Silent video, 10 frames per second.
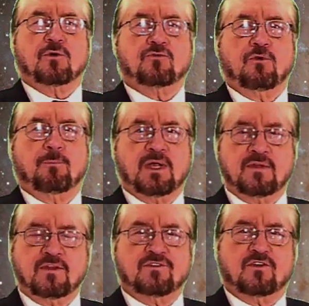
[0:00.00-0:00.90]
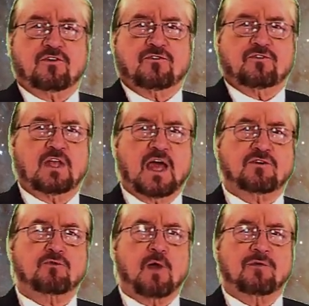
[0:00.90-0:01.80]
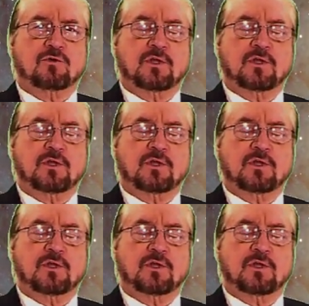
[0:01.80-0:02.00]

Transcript: to be the distance that light traveled.